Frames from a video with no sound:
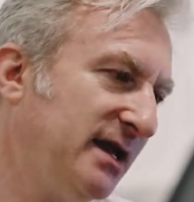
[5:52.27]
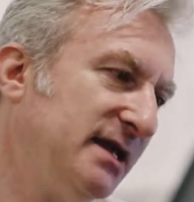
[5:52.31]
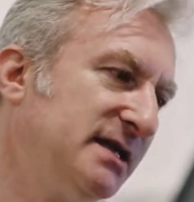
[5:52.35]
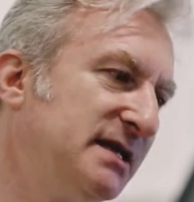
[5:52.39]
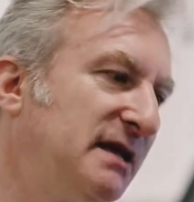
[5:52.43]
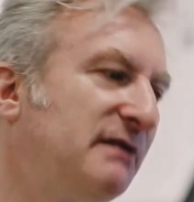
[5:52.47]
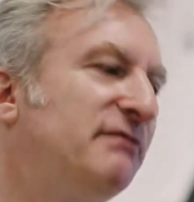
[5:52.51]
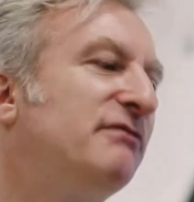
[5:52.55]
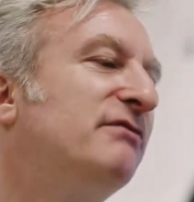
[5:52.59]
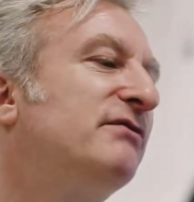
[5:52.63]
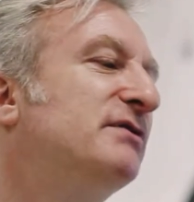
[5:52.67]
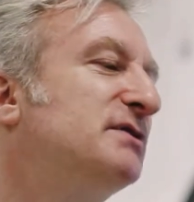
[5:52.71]
a
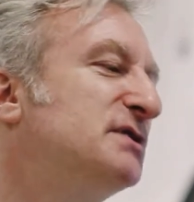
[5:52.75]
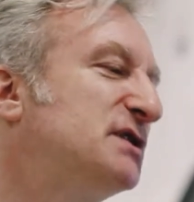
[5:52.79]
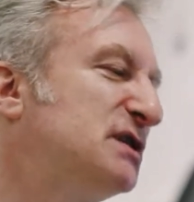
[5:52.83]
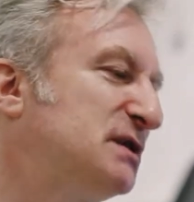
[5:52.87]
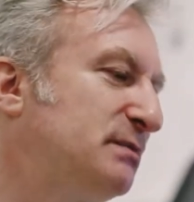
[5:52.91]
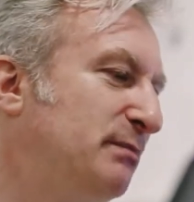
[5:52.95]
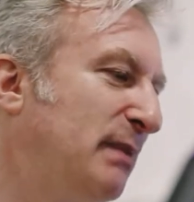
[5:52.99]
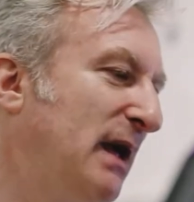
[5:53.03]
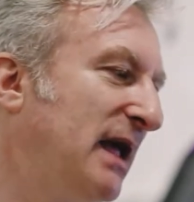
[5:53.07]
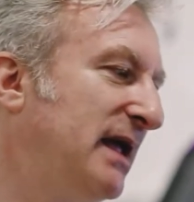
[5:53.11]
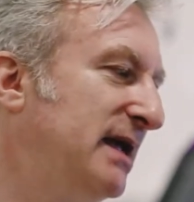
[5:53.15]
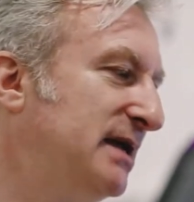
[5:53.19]
different
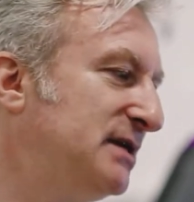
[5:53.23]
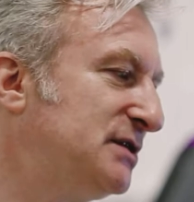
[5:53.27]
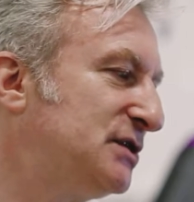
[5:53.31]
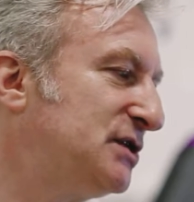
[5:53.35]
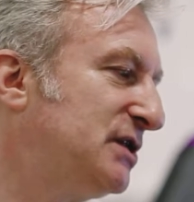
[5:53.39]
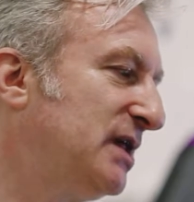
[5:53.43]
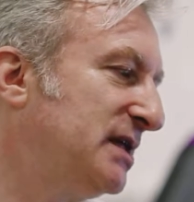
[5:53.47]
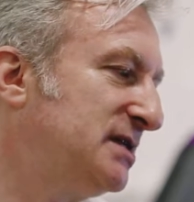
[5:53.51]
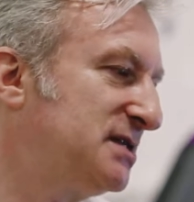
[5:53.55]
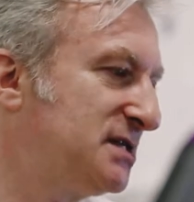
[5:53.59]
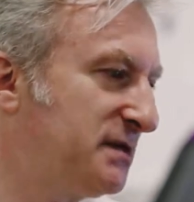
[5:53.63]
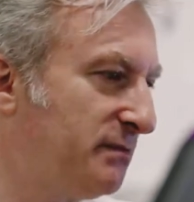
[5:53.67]
space
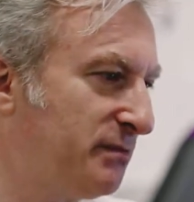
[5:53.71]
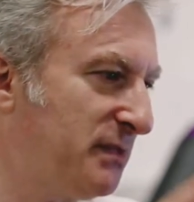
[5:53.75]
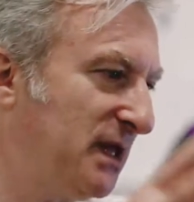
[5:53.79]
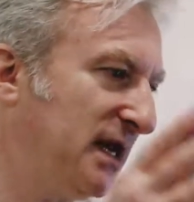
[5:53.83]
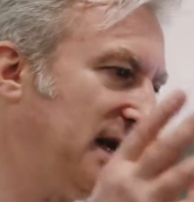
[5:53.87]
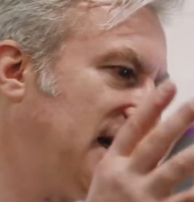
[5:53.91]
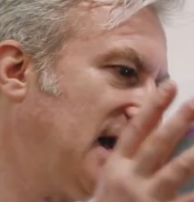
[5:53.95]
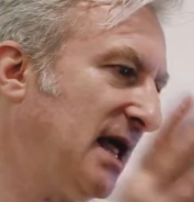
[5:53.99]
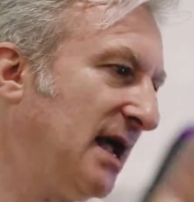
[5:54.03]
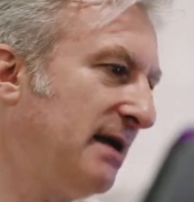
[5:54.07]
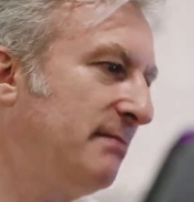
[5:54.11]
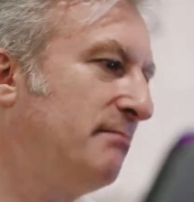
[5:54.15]
than
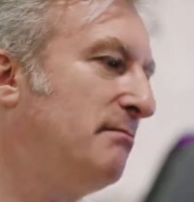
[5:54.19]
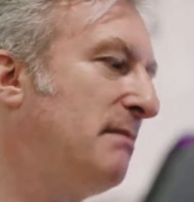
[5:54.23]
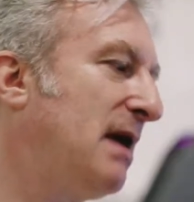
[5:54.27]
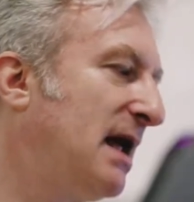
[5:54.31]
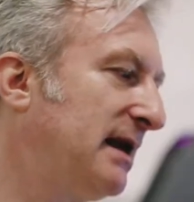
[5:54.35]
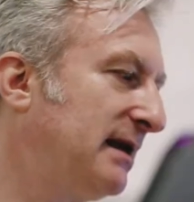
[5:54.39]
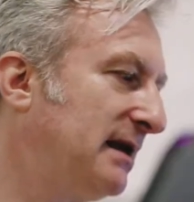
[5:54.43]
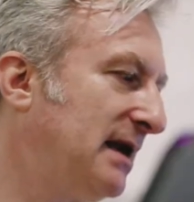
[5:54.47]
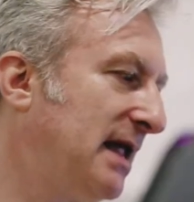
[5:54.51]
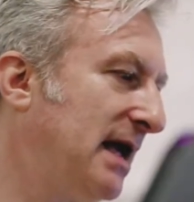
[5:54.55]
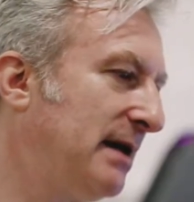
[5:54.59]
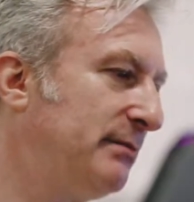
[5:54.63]
something like
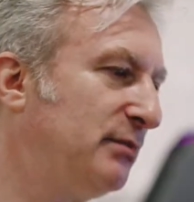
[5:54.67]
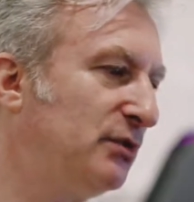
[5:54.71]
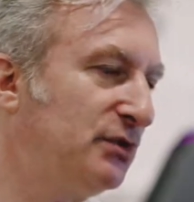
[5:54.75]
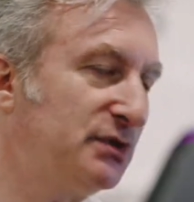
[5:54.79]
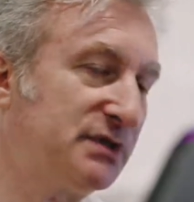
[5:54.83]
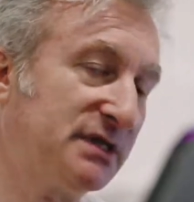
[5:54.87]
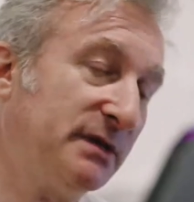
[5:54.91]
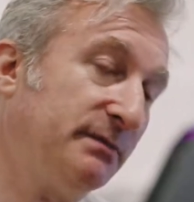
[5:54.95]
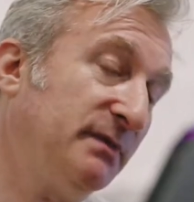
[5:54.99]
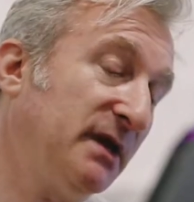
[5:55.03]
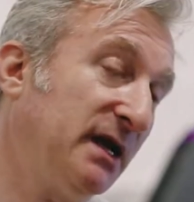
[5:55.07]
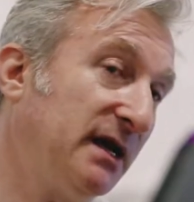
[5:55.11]
Mad Lab or
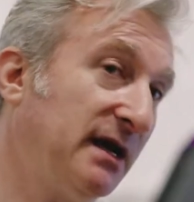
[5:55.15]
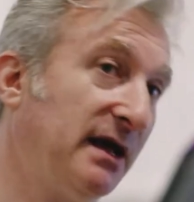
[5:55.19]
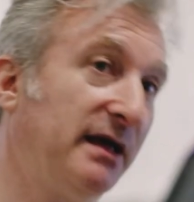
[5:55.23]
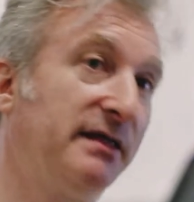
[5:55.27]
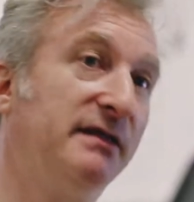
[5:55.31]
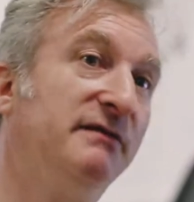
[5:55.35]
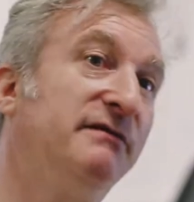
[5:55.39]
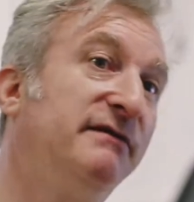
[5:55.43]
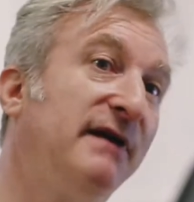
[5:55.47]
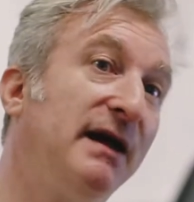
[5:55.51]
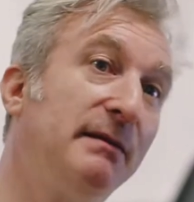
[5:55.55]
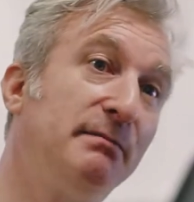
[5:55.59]
something like
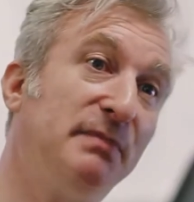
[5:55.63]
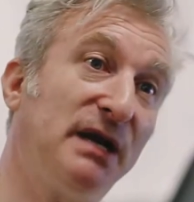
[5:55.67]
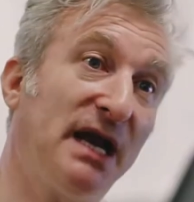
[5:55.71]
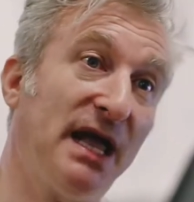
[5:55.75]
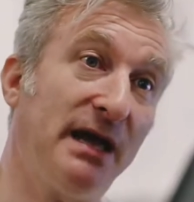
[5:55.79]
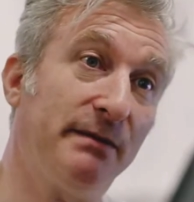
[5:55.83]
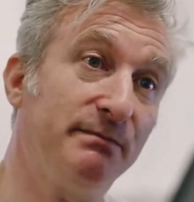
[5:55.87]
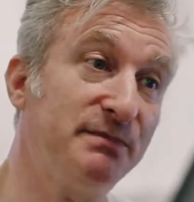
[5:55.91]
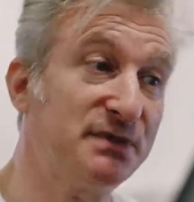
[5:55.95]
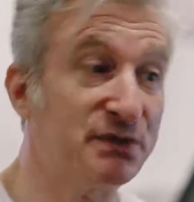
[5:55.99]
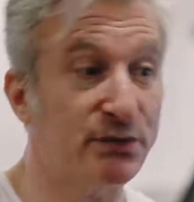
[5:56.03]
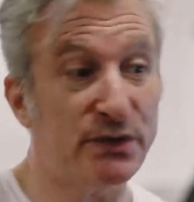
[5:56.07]
the Fab
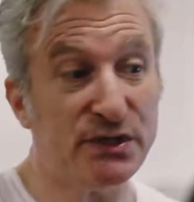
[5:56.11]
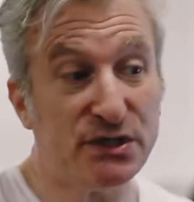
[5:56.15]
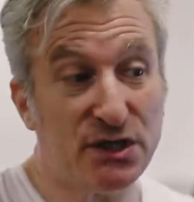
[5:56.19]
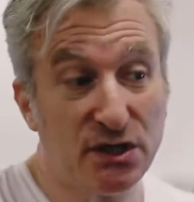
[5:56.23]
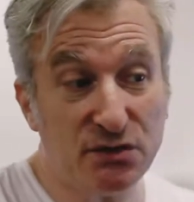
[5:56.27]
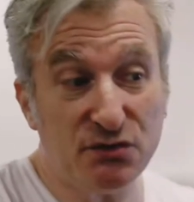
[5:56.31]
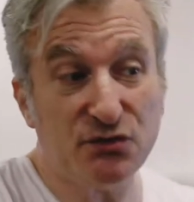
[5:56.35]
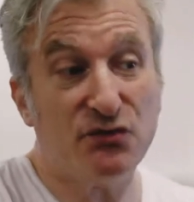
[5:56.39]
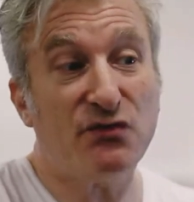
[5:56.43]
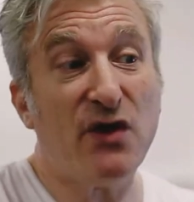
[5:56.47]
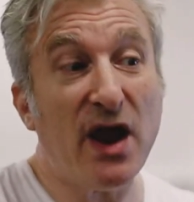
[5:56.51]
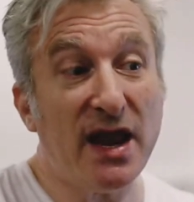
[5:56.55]
Labs, which
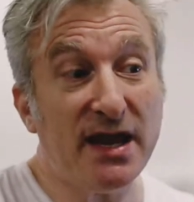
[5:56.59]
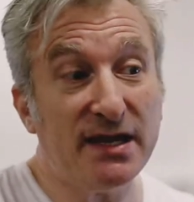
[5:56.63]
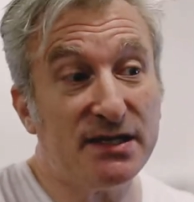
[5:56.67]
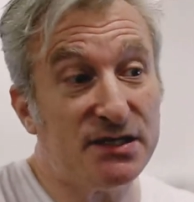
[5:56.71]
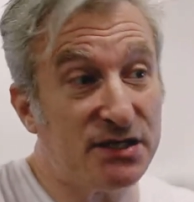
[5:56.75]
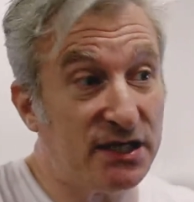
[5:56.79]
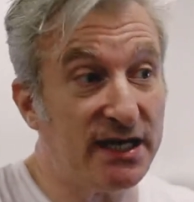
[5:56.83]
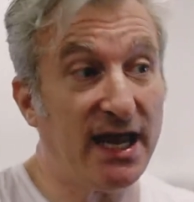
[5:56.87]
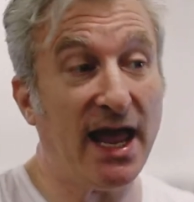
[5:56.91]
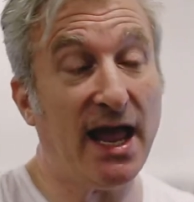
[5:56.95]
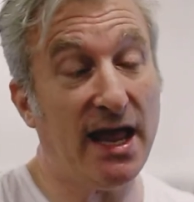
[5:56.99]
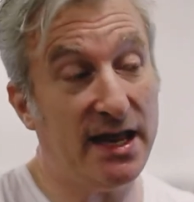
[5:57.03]
are great
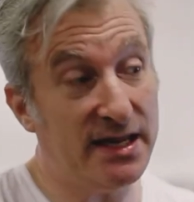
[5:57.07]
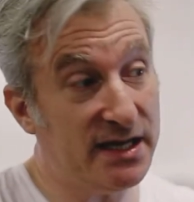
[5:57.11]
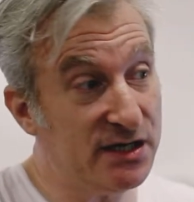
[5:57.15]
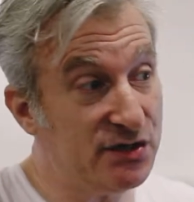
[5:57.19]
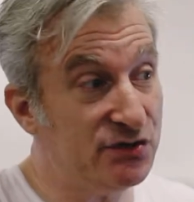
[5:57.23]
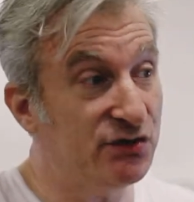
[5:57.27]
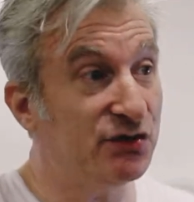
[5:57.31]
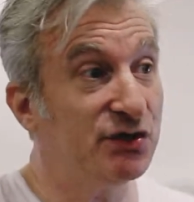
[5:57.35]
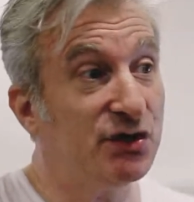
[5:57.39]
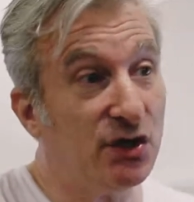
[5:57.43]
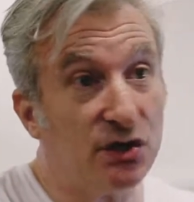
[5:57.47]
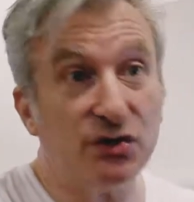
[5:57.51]
to get an
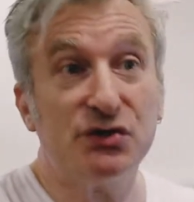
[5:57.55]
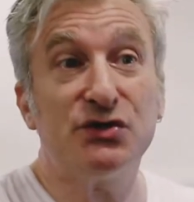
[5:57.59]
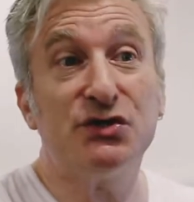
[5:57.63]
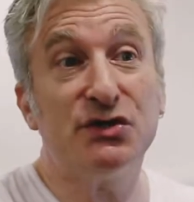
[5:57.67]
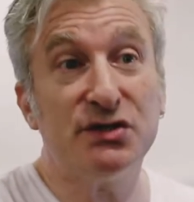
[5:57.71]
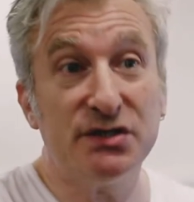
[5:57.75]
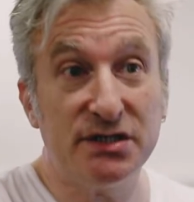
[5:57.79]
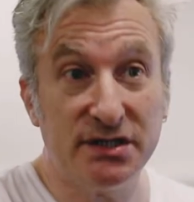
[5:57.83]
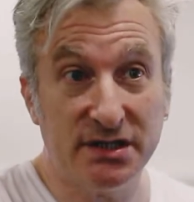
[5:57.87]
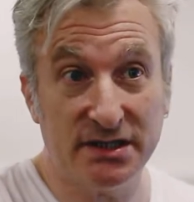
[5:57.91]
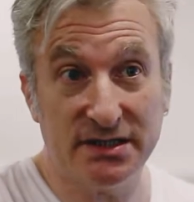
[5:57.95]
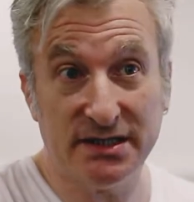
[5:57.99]

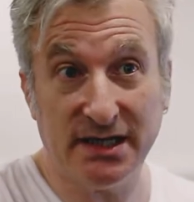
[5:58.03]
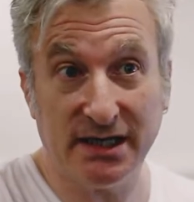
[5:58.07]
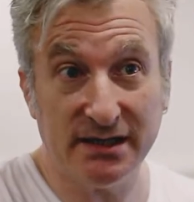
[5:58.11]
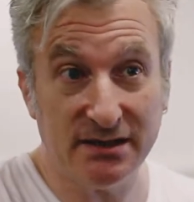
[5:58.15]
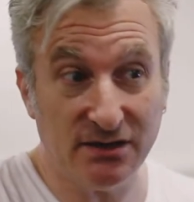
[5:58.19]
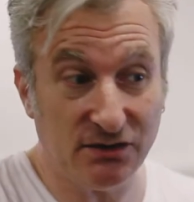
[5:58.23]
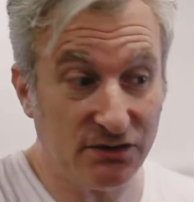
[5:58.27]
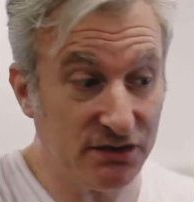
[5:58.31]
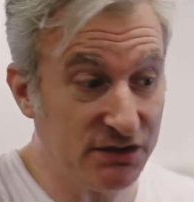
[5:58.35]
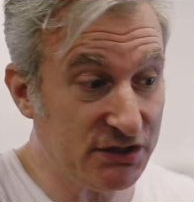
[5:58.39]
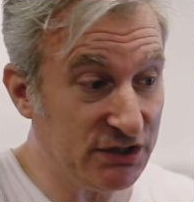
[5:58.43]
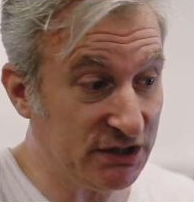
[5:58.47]
introduction to the
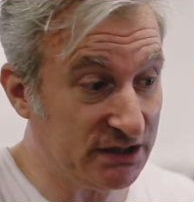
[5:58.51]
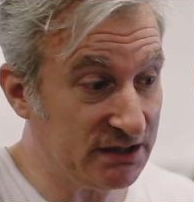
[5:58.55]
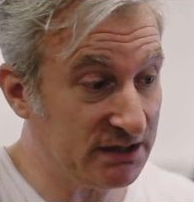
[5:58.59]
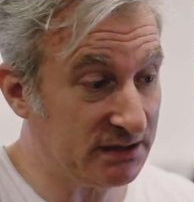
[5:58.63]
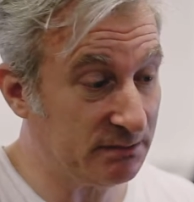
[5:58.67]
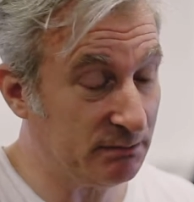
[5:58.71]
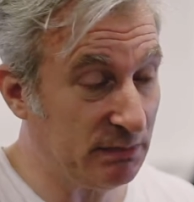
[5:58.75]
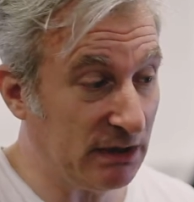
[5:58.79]
technologies.